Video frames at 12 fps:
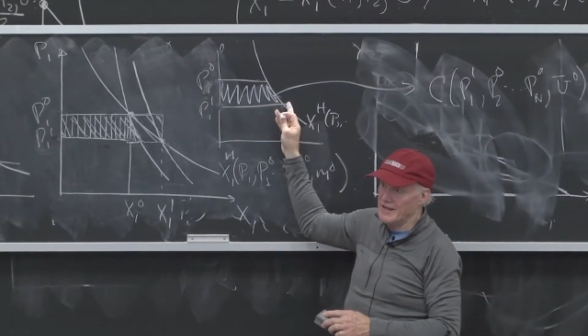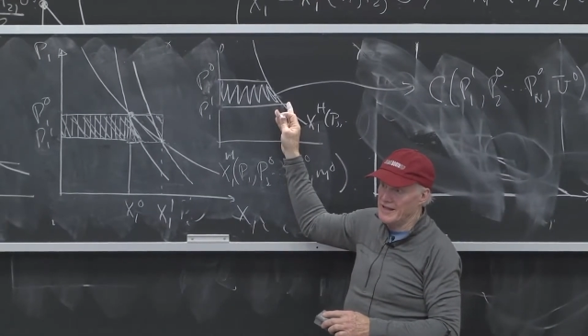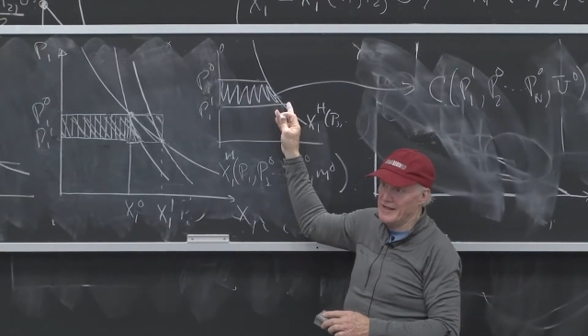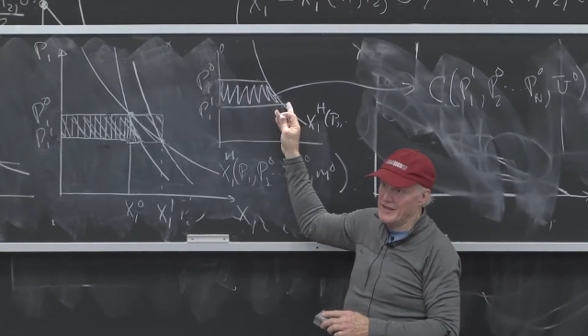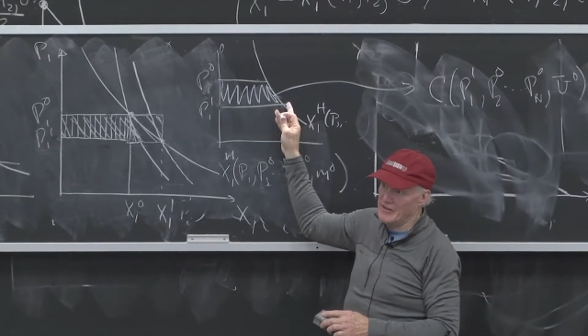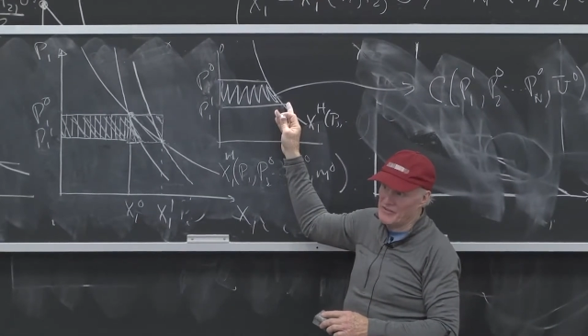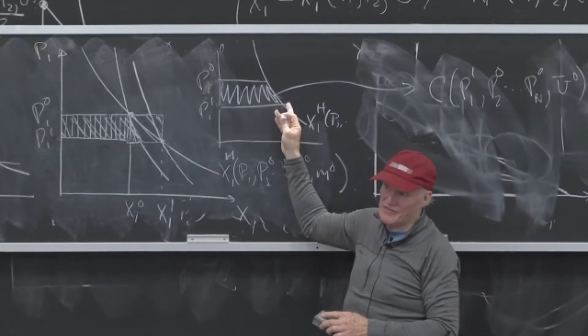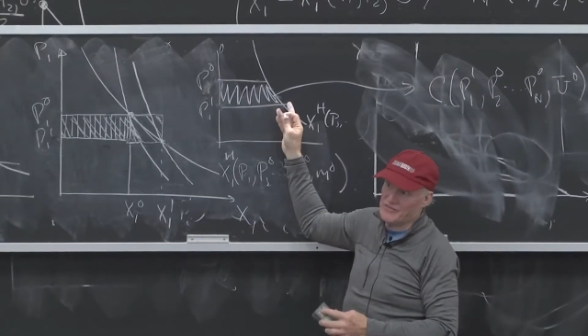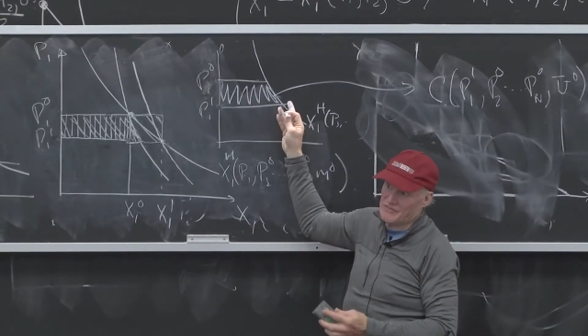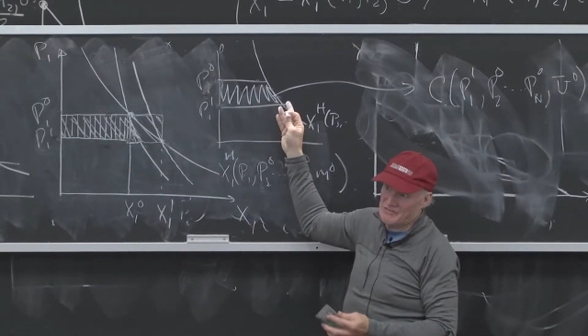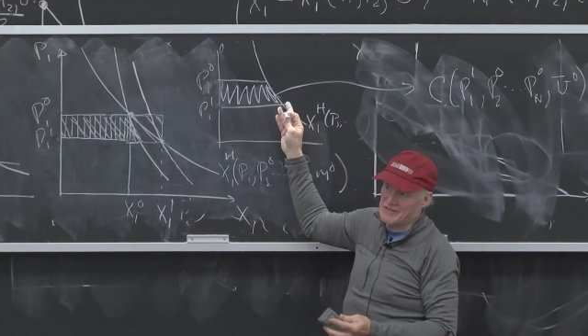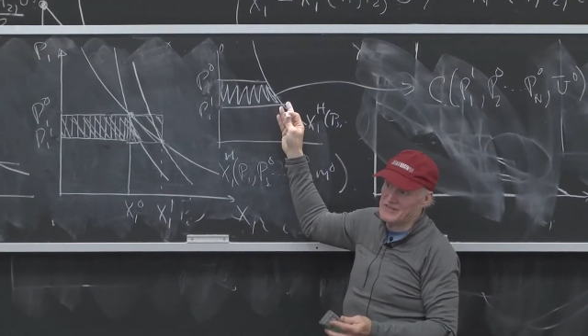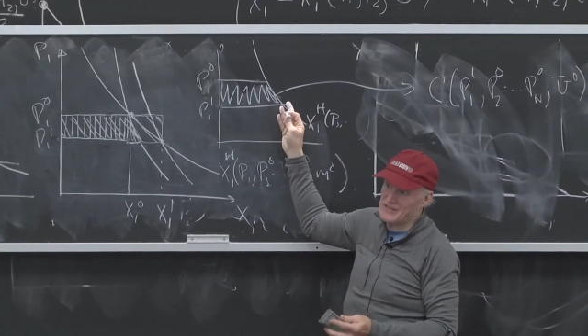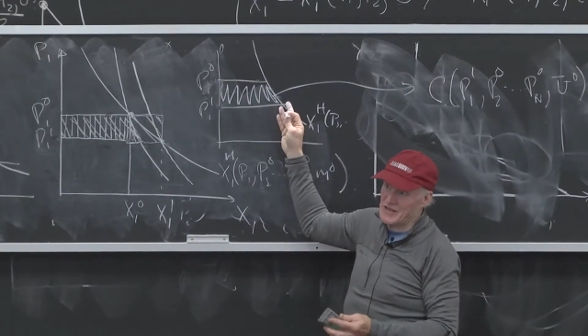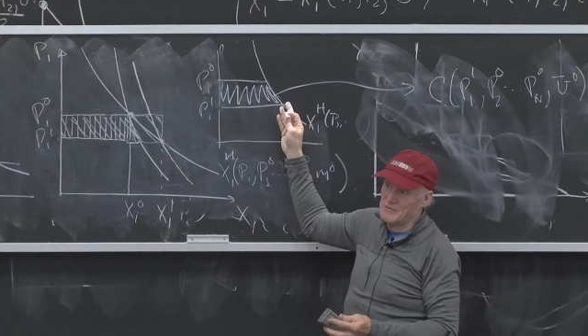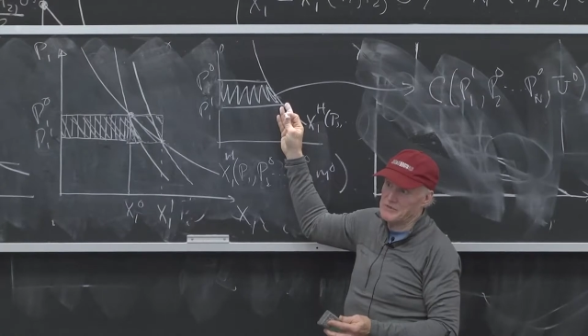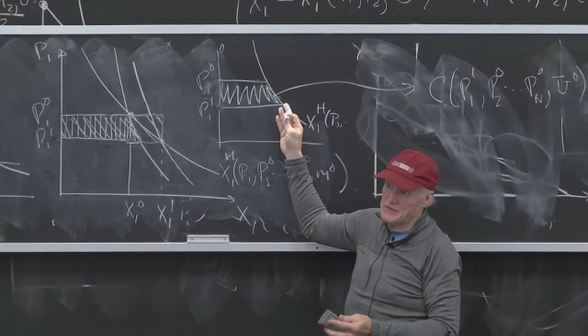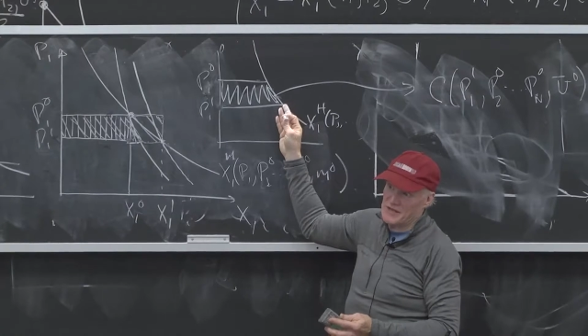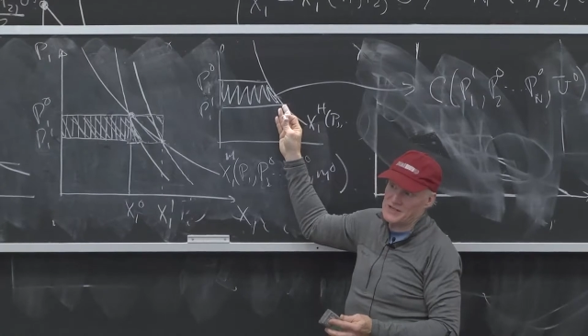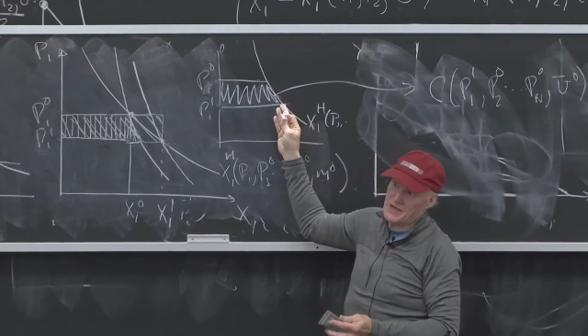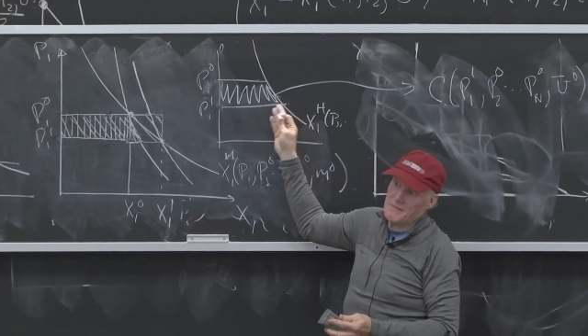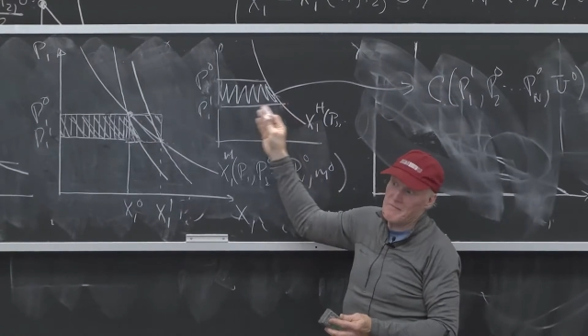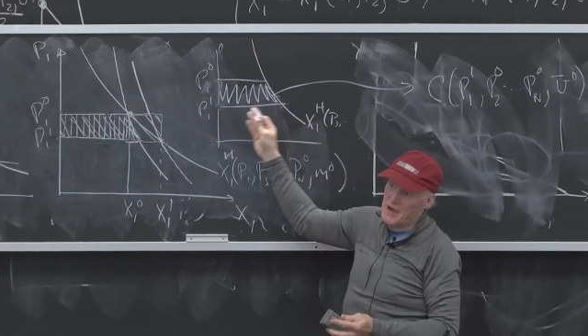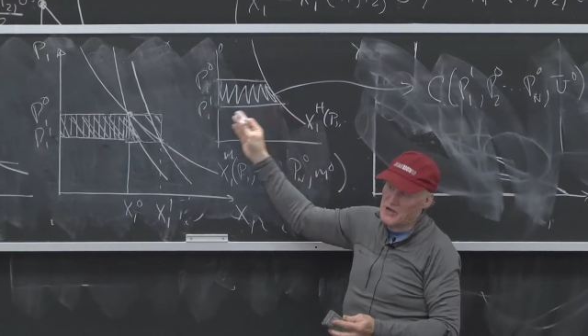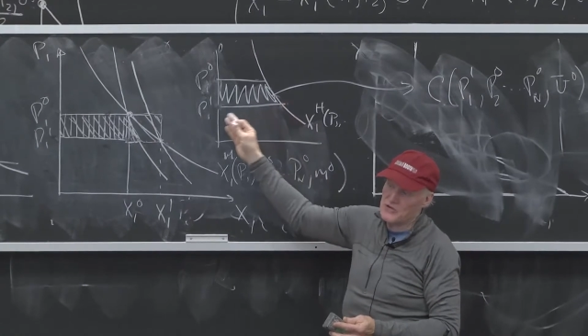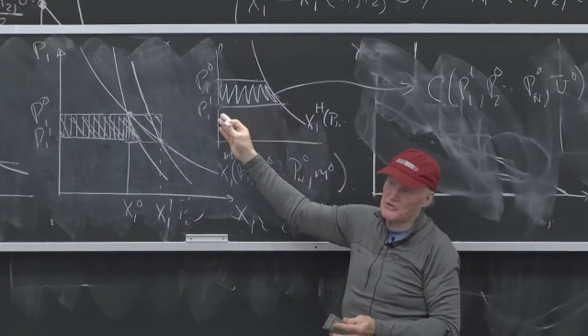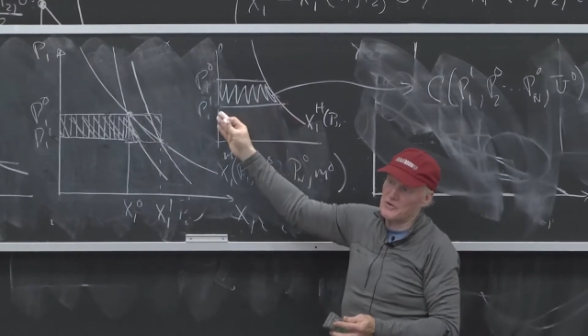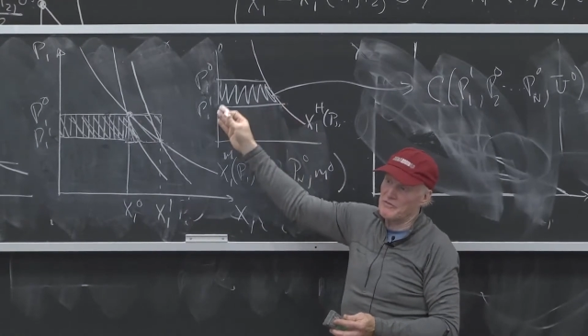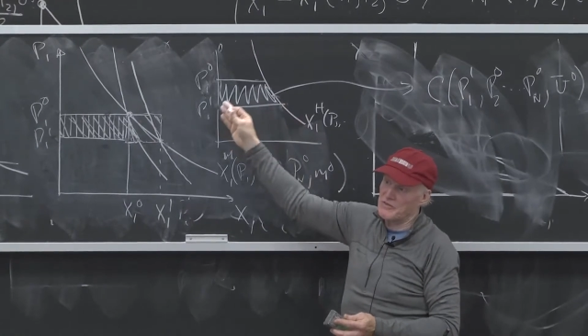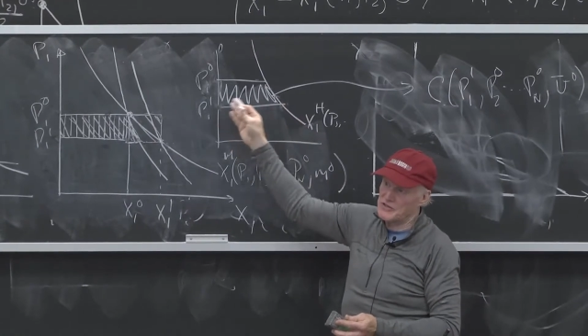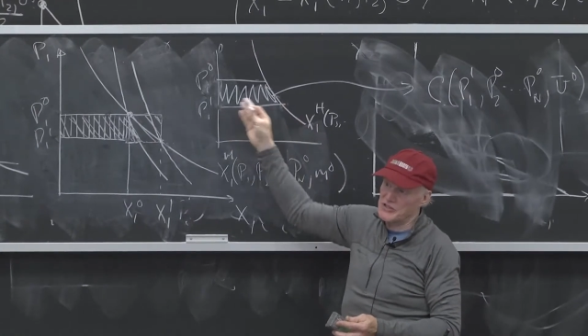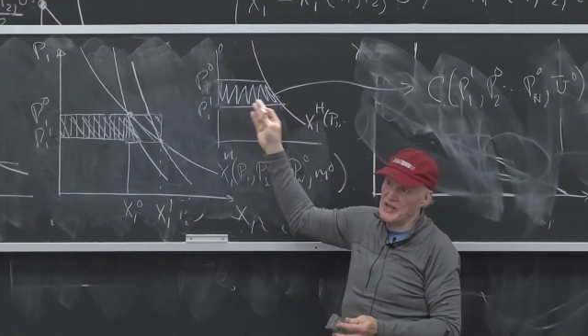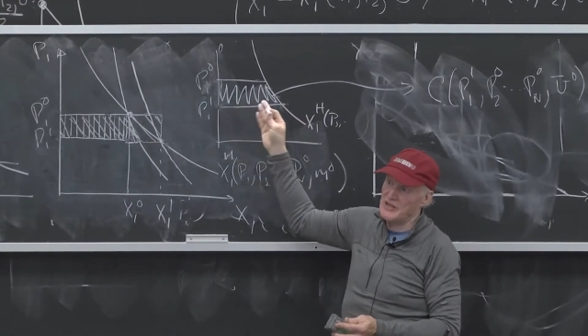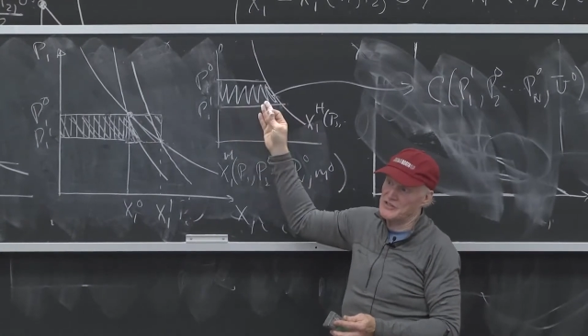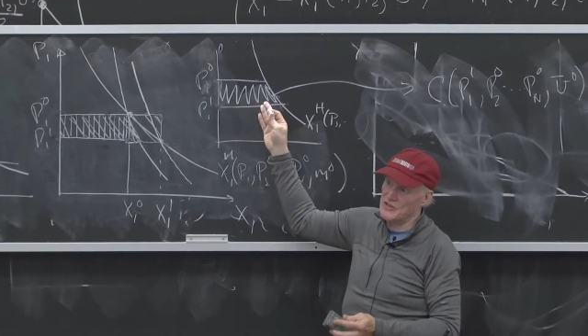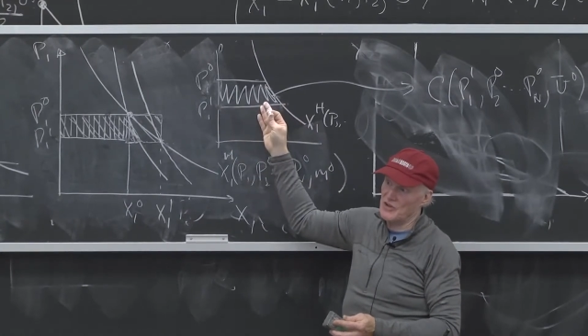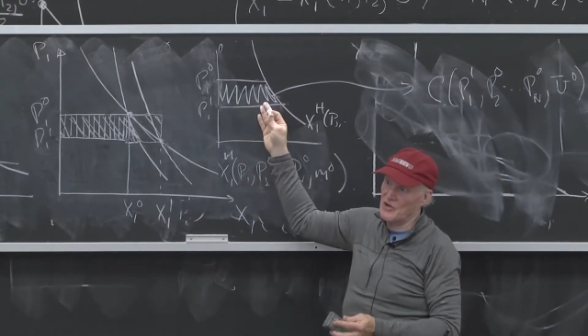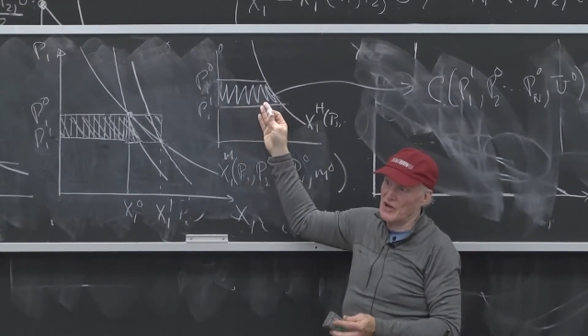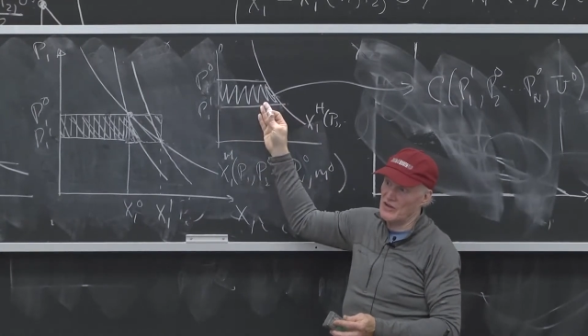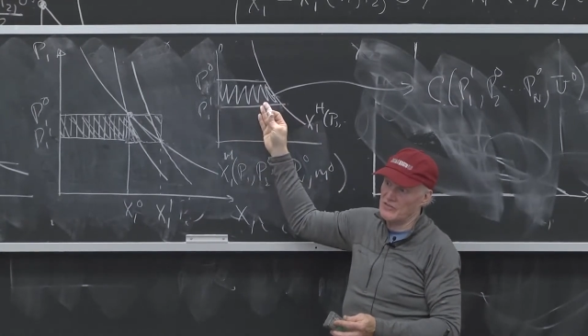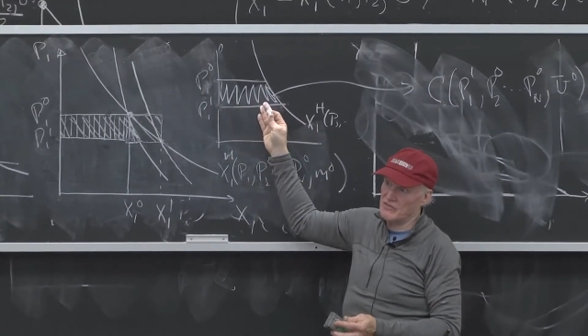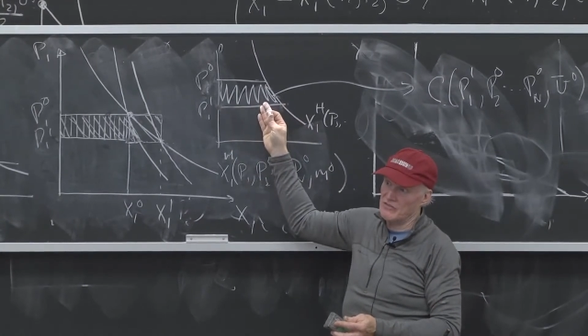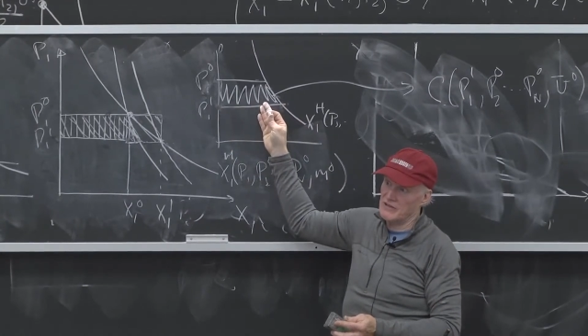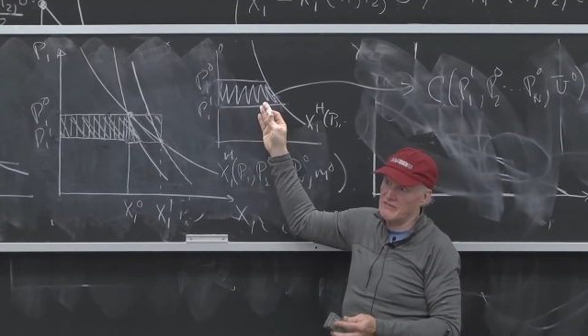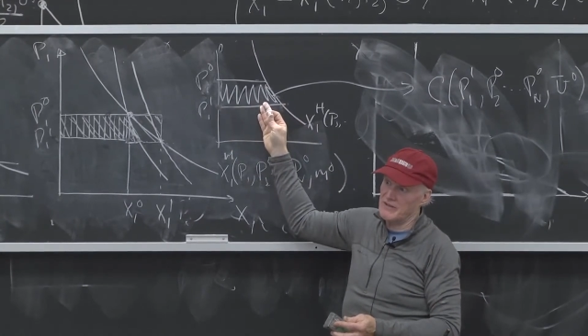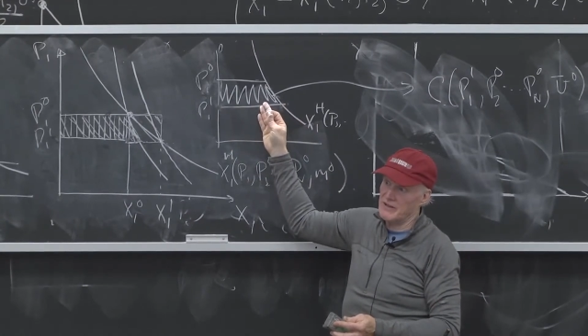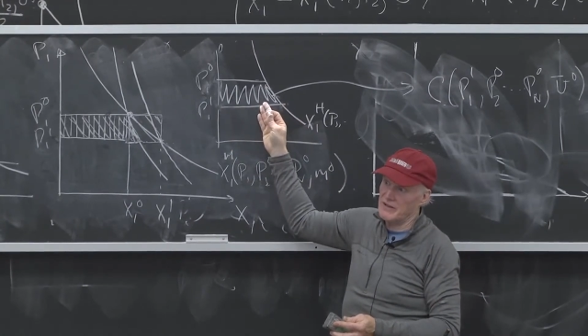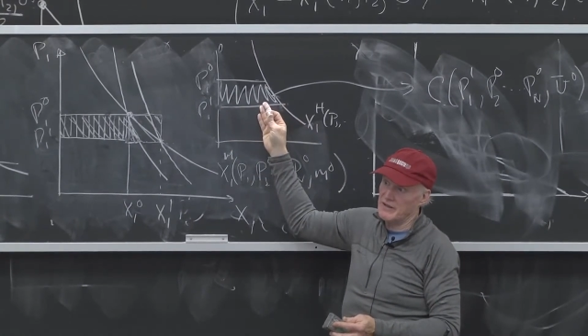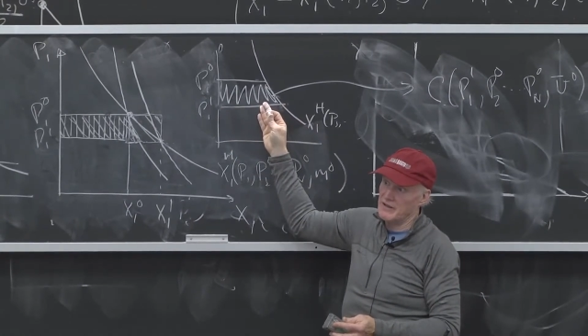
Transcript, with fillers: is, in some sense, a measure of the change in the cost of living.